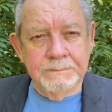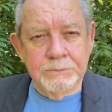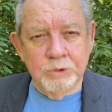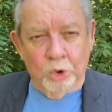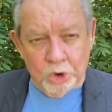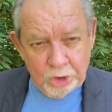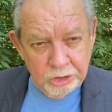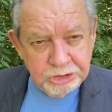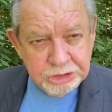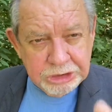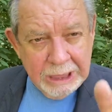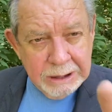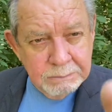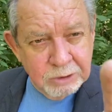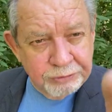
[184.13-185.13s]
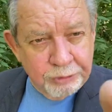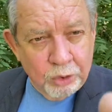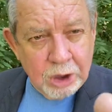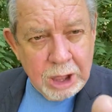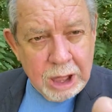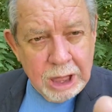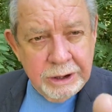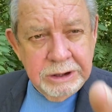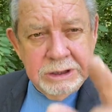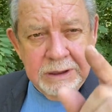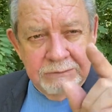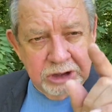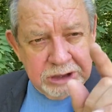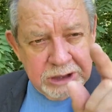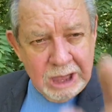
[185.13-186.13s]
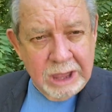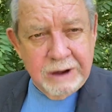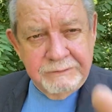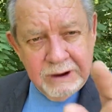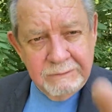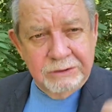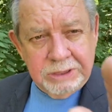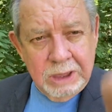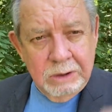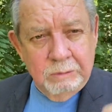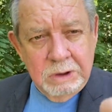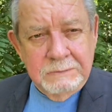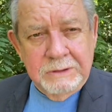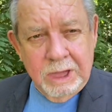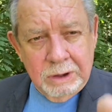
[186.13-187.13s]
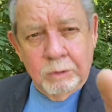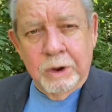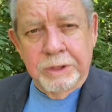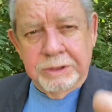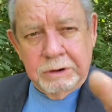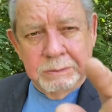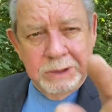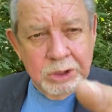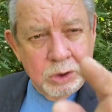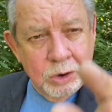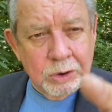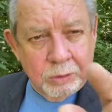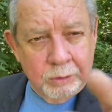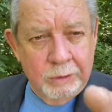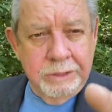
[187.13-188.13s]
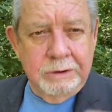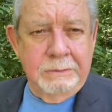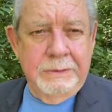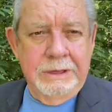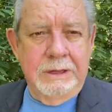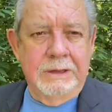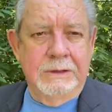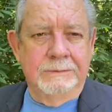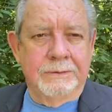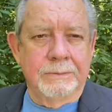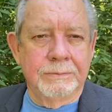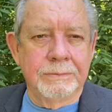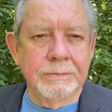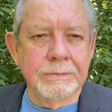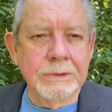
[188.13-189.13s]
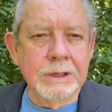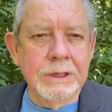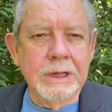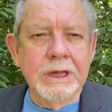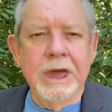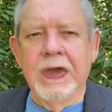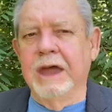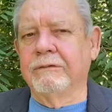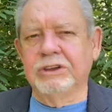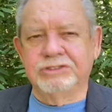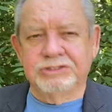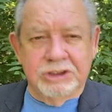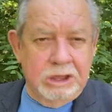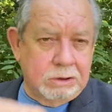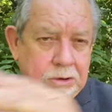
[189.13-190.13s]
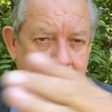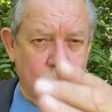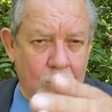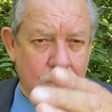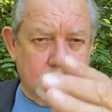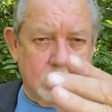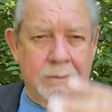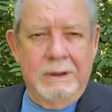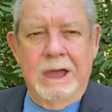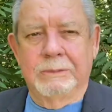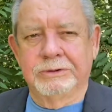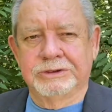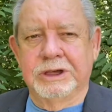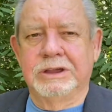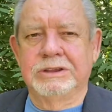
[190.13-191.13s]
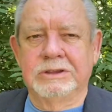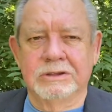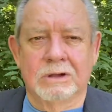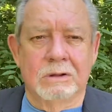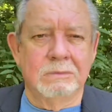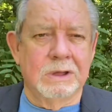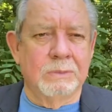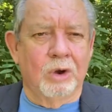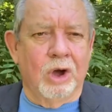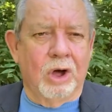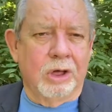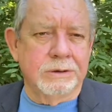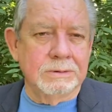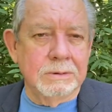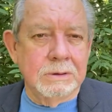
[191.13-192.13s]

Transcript: We're going to stand before God and give an account of everything we've done, whether it be good or whether it be evil. Every secret work, the Bible says, is going to be brought.